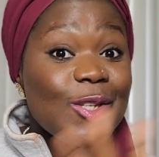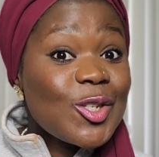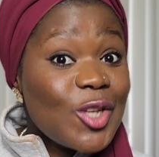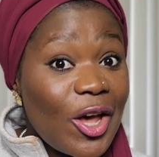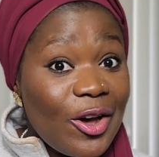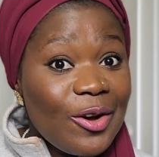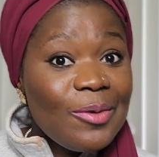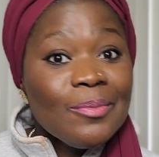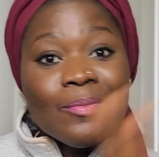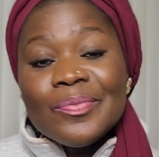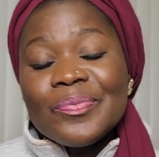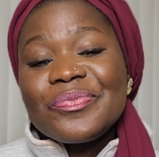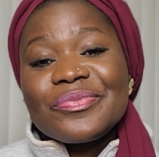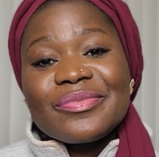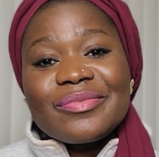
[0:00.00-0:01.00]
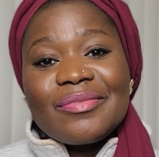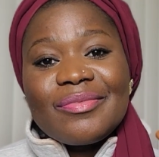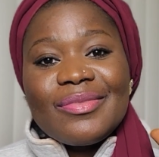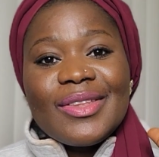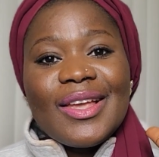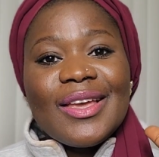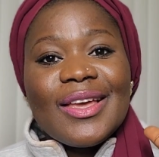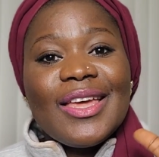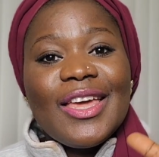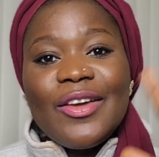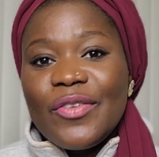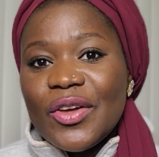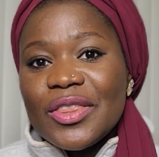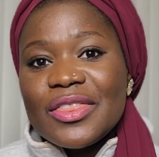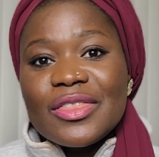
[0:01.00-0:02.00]
So
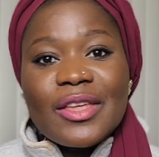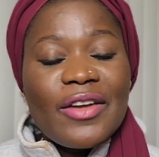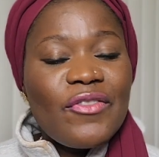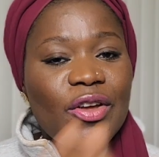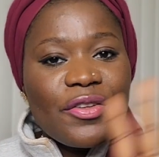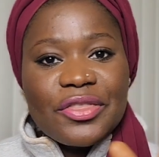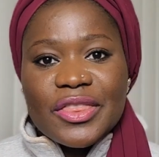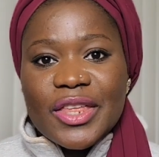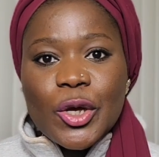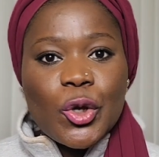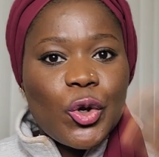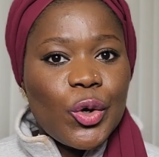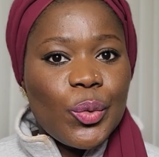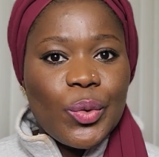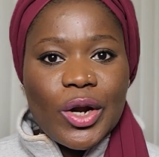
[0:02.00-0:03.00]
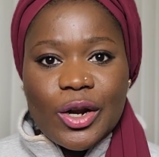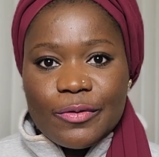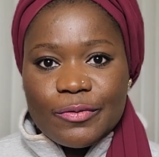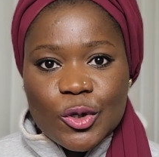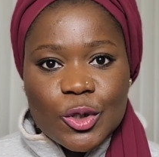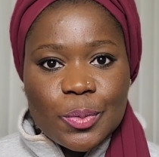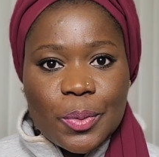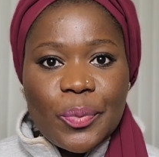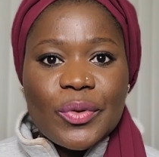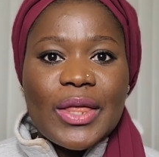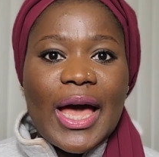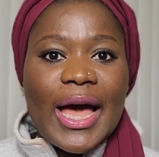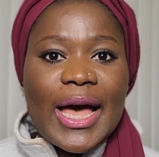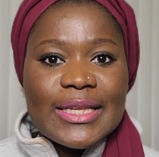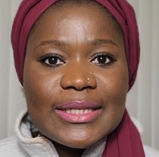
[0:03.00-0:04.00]
if you think you're one of those people
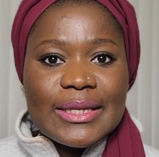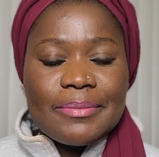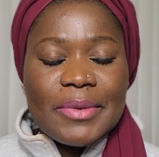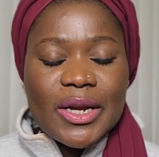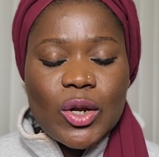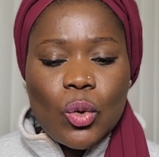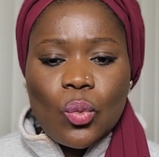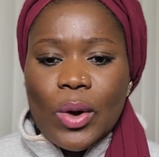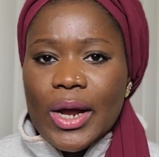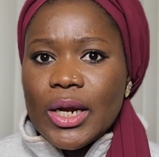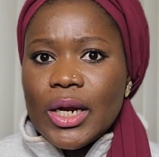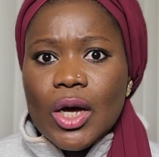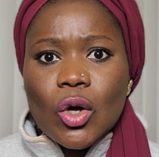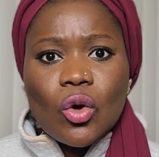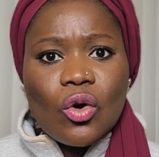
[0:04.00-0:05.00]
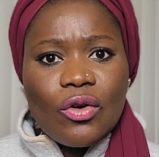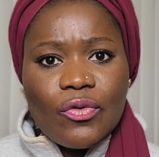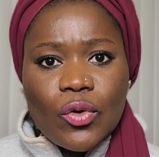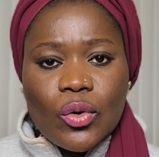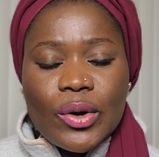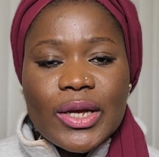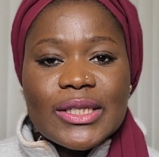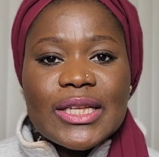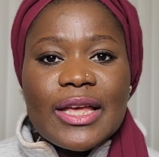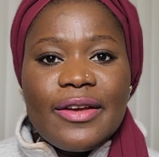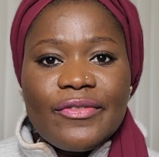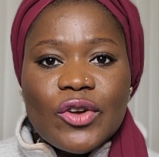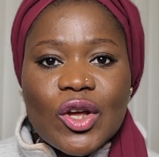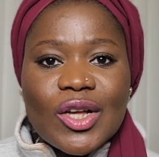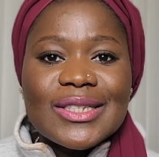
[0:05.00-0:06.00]
that has the money, why not go for it?
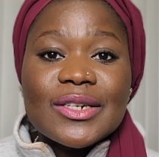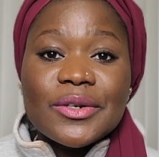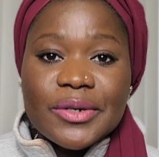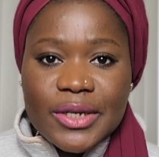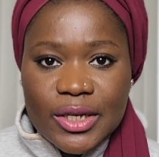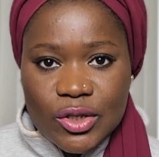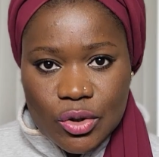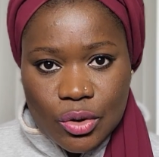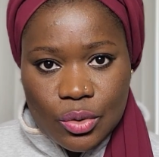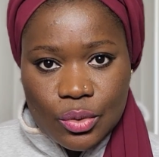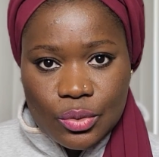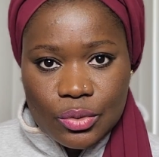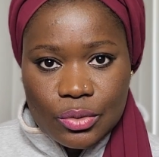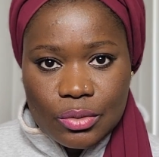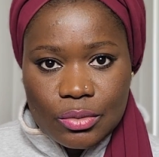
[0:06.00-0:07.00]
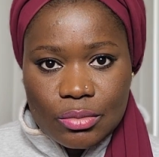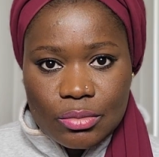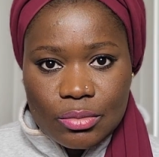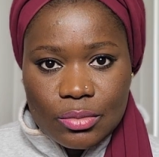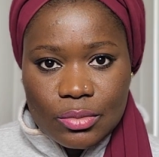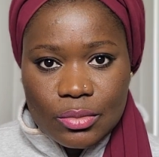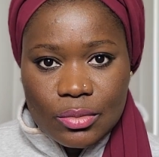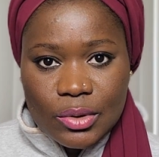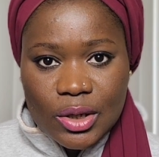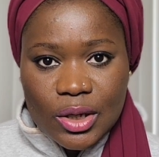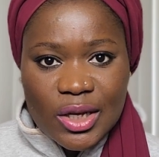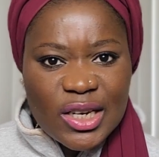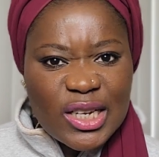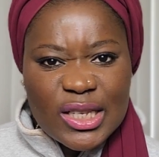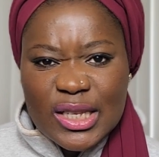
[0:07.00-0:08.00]
If not, create your own.
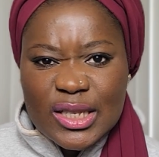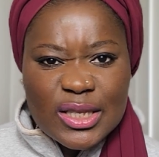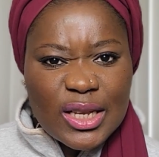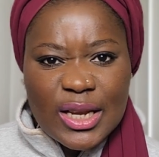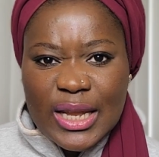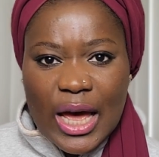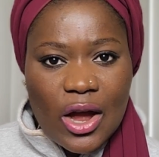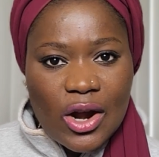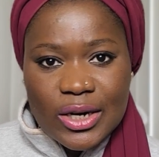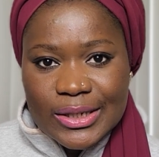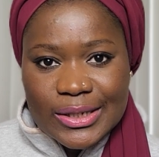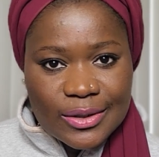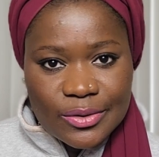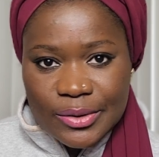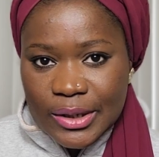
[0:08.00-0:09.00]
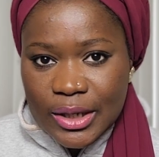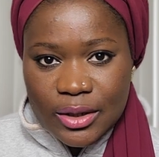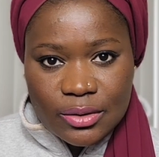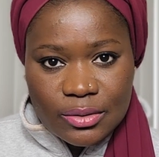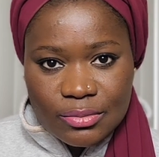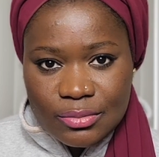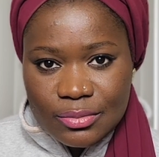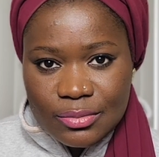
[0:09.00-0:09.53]
It's not that hard to create.